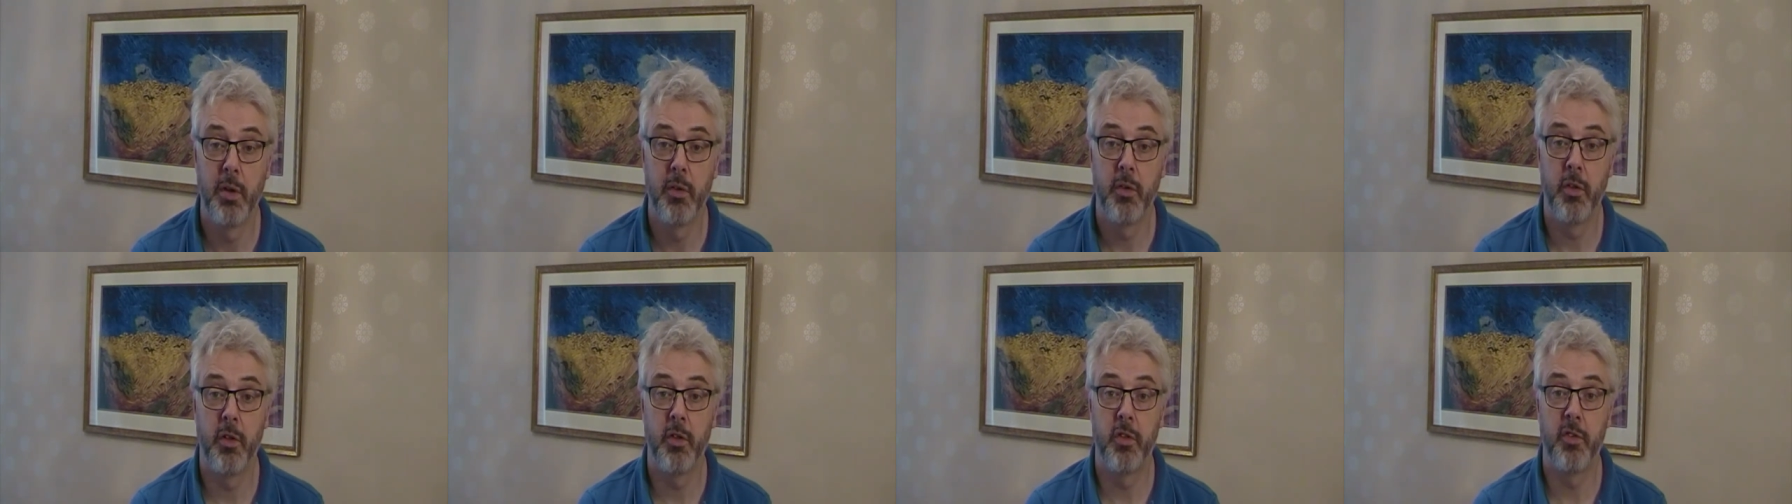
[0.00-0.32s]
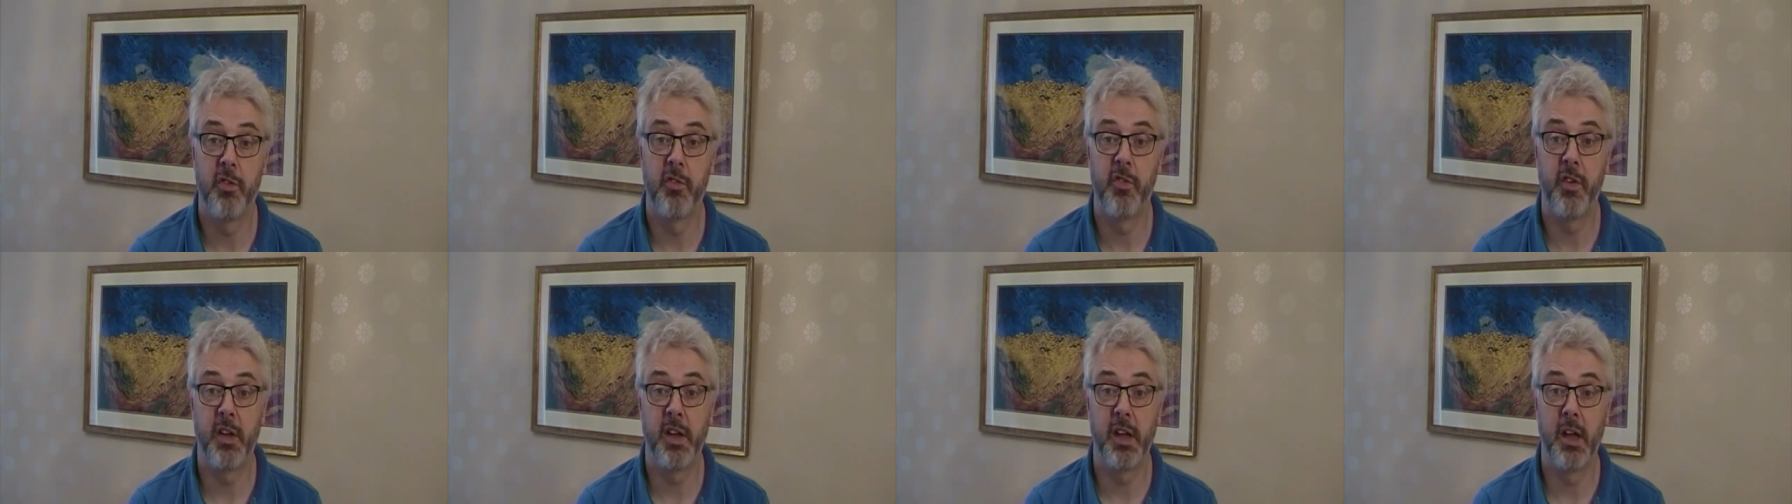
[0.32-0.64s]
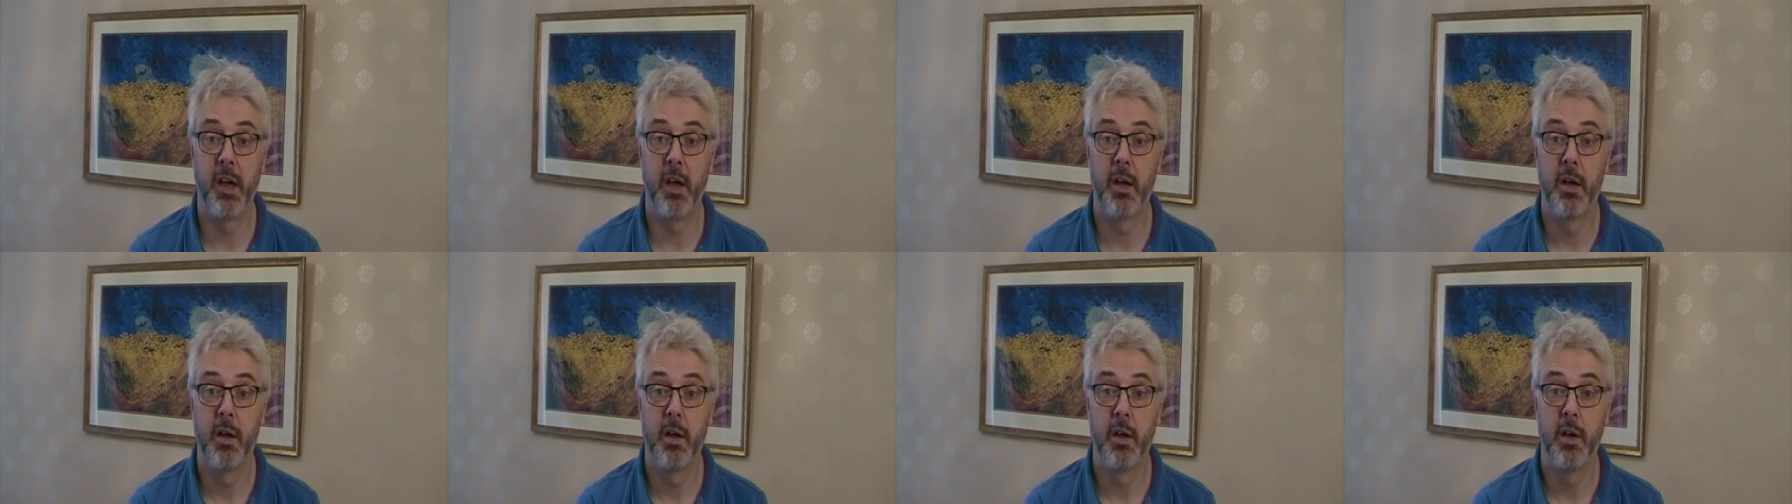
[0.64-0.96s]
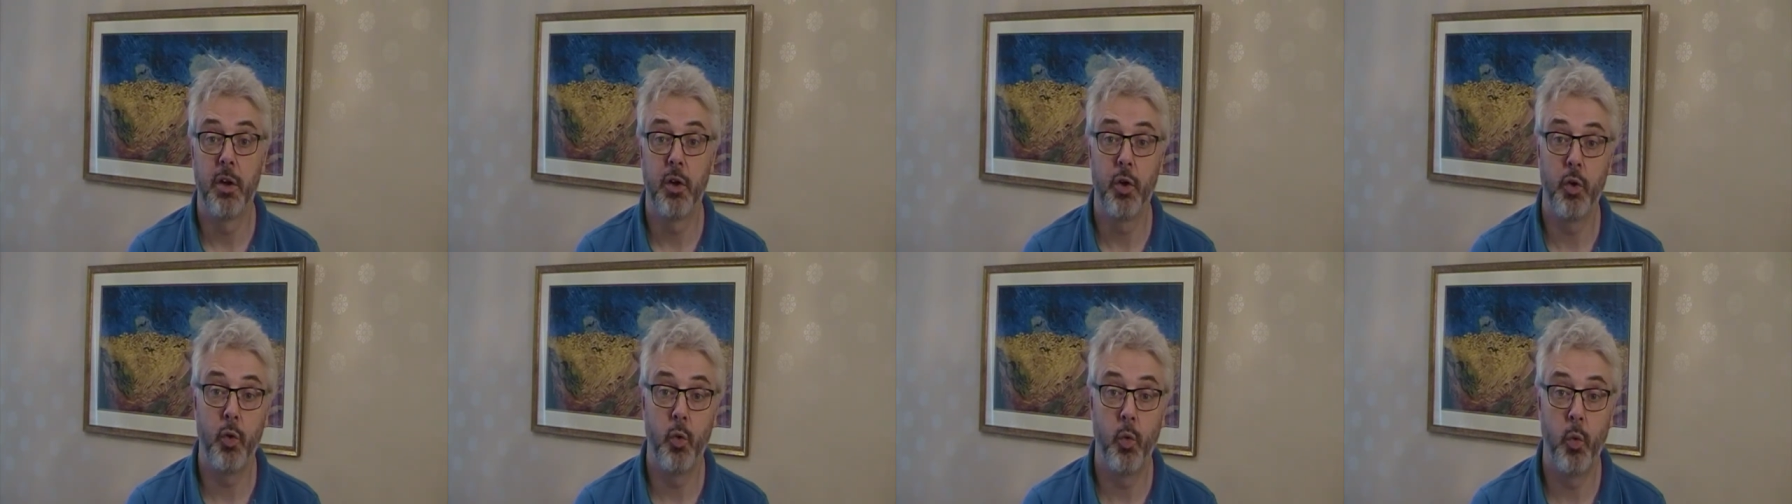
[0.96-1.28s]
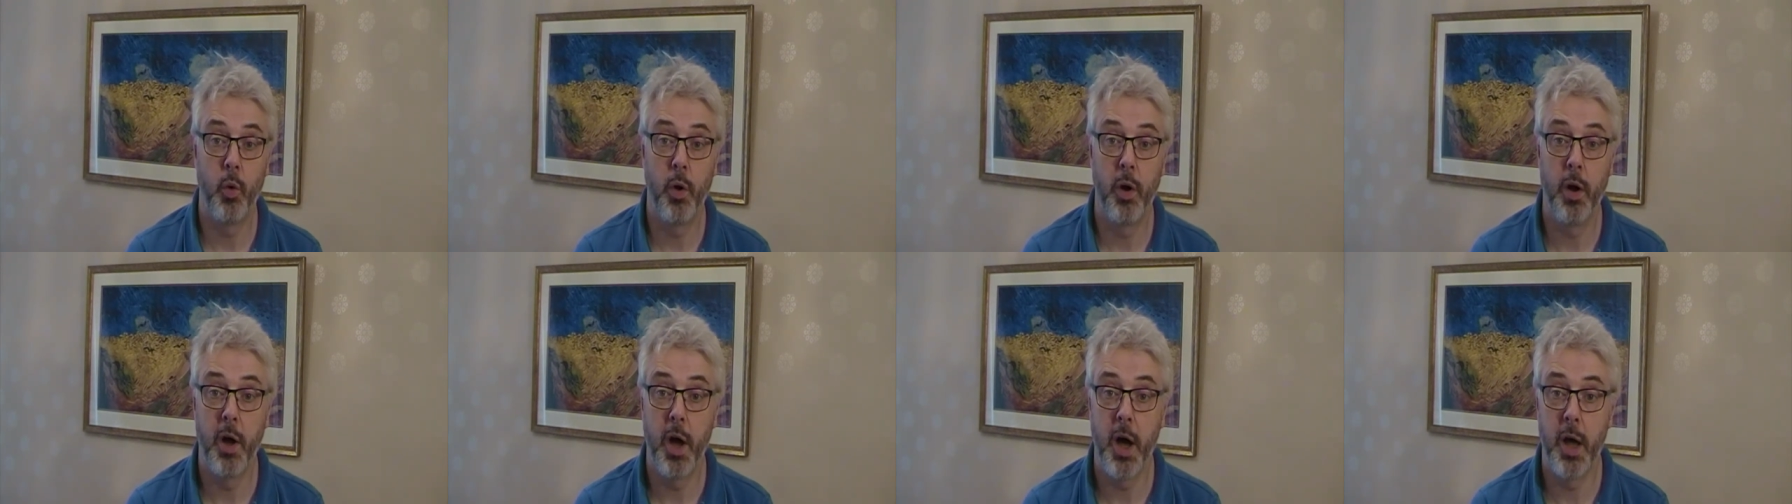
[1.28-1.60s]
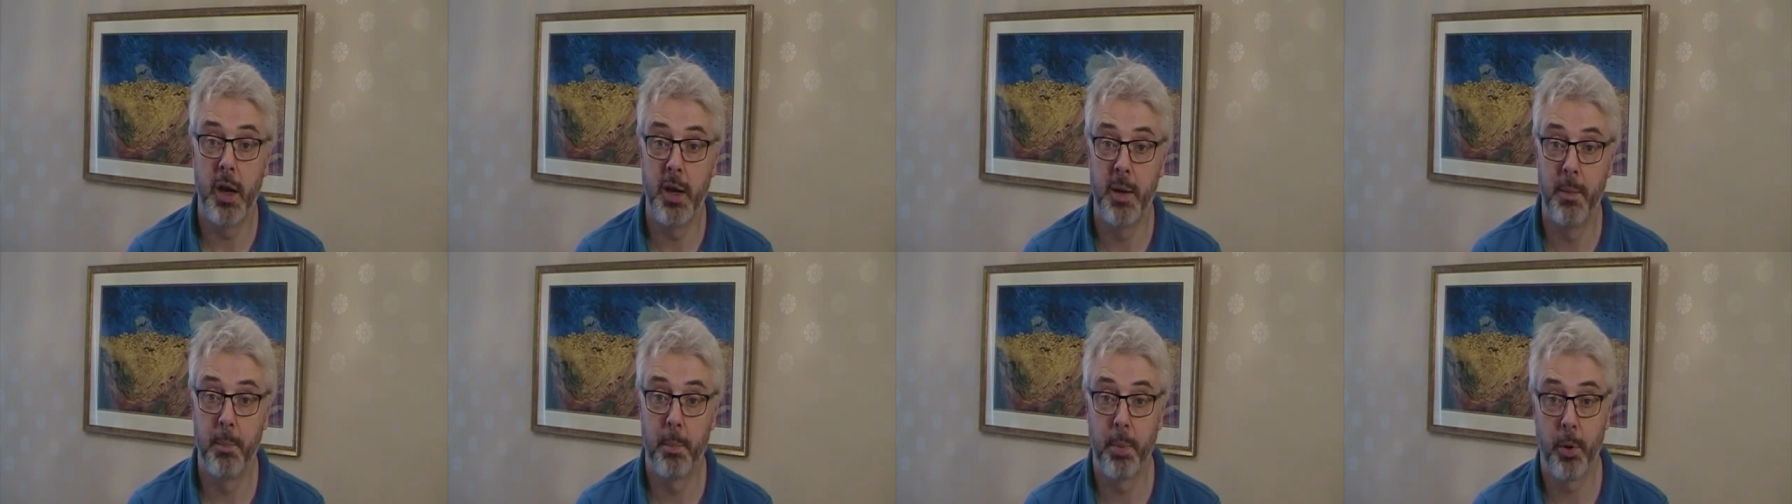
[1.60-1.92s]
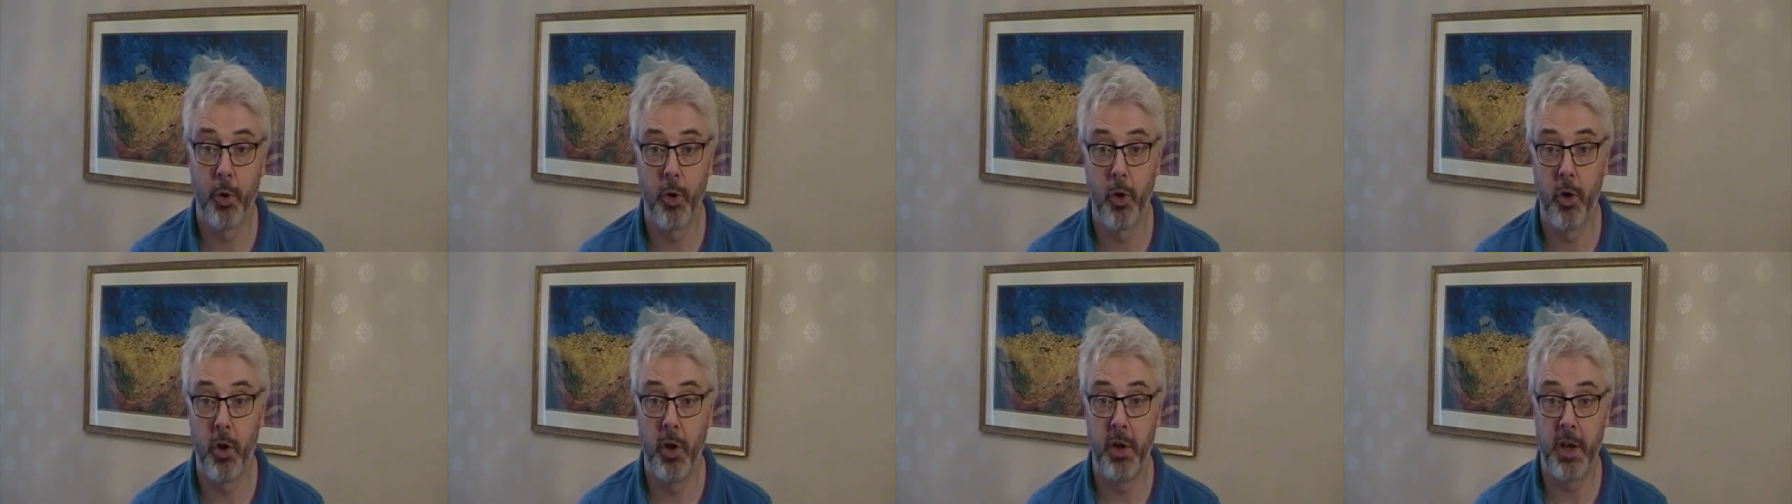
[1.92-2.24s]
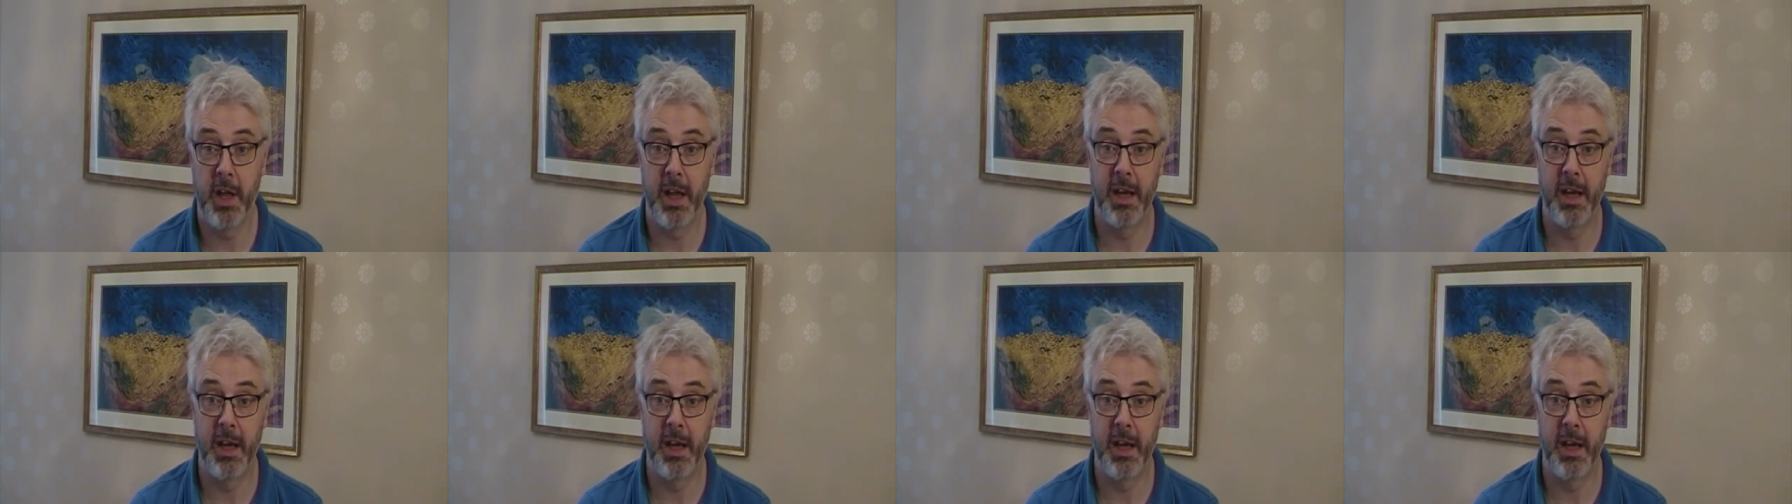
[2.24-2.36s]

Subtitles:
that the figure who were unemployed